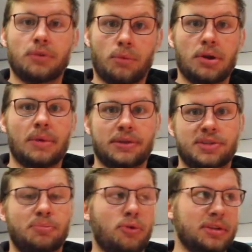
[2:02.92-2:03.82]
to worry about
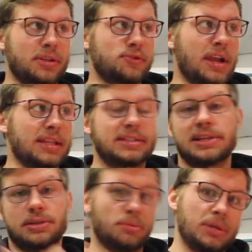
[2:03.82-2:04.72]
supporting the trans,
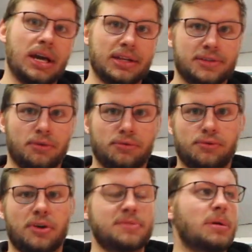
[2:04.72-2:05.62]
because it'll be on its own
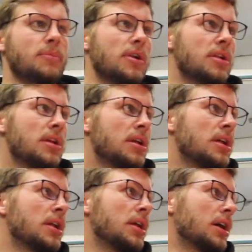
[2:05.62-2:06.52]
cross member.
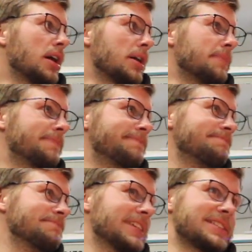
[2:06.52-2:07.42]

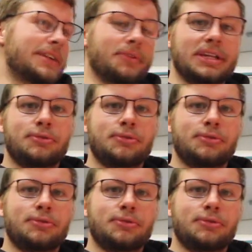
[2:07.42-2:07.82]
It's not really